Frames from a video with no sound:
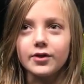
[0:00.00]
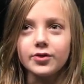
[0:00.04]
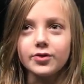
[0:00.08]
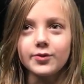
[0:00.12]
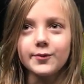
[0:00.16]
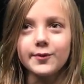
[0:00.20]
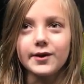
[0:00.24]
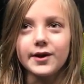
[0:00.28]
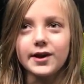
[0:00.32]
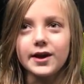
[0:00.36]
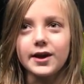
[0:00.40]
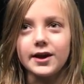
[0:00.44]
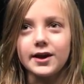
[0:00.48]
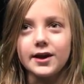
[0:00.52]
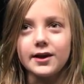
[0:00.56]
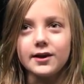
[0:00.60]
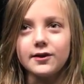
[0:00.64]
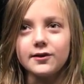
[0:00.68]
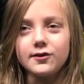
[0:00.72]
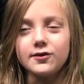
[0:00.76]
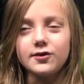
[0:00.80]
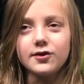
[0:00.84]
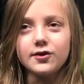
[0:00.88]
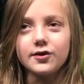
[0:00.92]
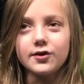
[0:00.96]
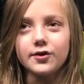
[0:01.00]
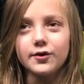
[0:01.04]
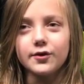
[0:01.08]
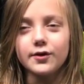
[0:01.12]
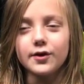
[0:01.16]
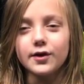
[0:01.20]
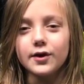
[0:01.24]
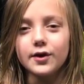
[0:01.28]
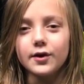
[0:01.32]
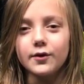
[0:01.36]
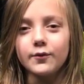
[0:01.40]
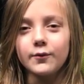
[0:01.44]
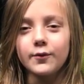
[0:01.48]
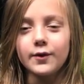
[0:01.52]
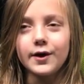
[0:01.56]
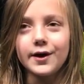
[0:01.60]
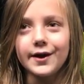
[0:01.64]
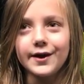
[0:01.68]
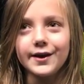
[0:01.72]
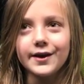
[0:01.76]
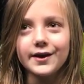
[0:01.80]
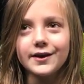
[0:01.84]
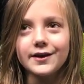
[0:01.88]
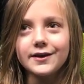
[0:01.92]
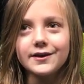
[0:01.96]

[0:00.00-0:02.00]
three, two, one.